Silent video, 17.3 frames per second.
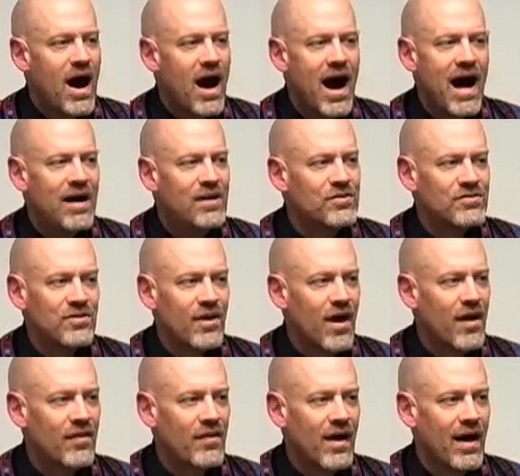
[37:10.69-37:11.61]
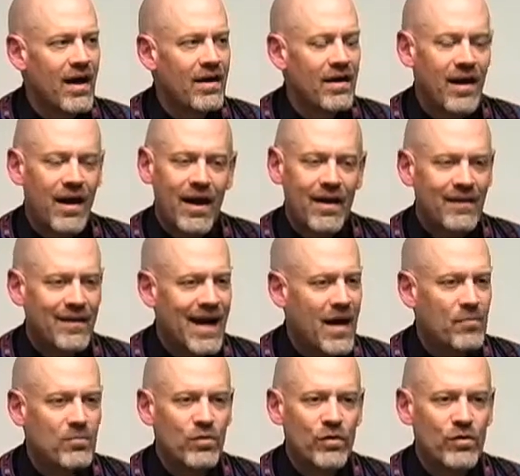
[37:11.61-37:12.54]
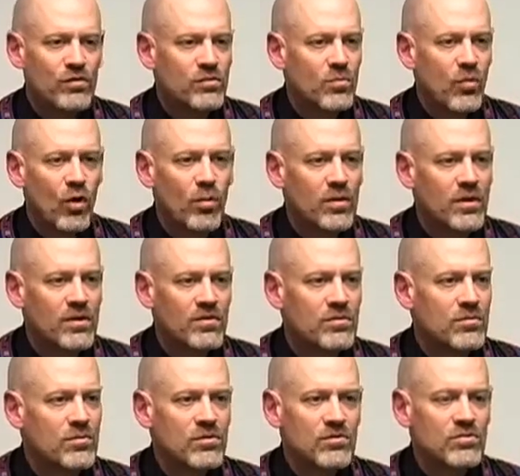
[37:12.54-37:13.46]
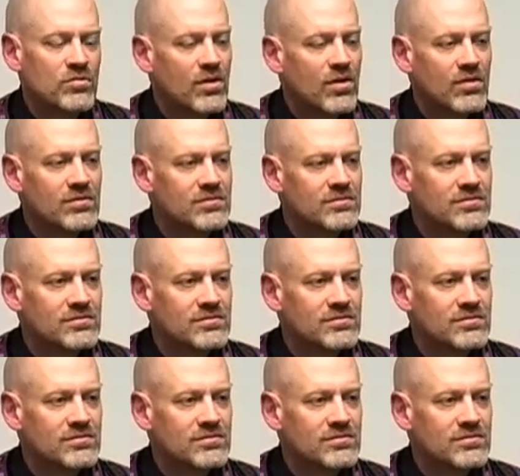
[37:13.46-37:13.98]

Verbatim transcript: I saw that, and that proves Mormonism is true.